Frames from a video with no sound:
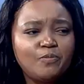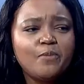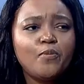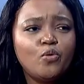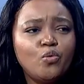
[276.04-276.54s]

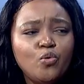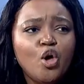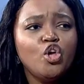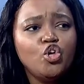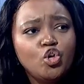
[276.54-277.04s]
people who
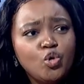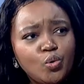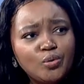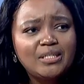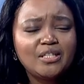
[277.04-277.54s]

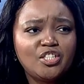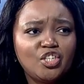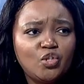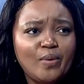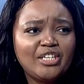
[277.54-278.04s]
used the
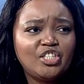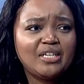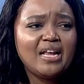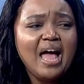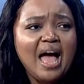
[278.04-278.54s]

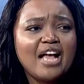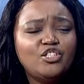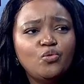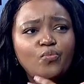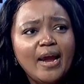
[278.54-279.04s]
situation
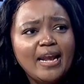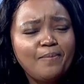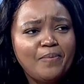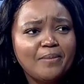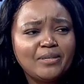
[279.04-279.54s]
to
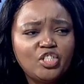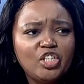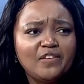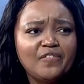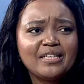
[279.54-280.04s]
really be
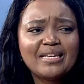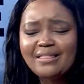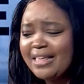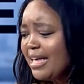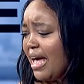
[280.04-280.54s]
mischievous. I
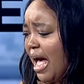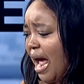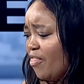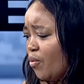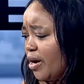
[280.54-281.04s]
think
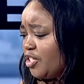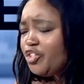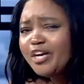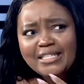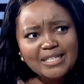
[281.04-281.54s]
the word
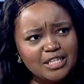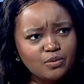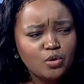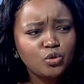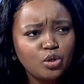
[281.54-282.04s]

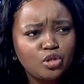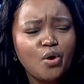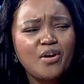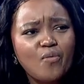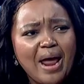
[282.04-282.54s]
treasonous was also
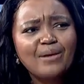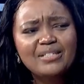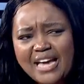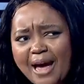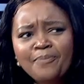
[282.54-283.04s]
thrown
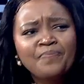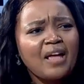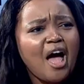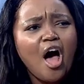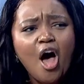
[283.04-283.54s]
around here.
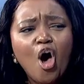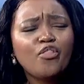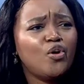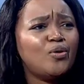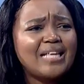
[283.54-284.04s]

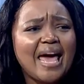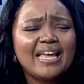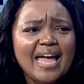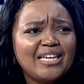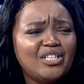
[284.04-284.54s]
Are those
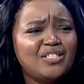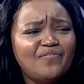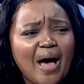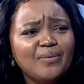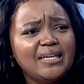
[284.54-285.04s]
allegations
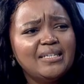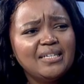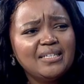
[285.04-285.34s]
founded?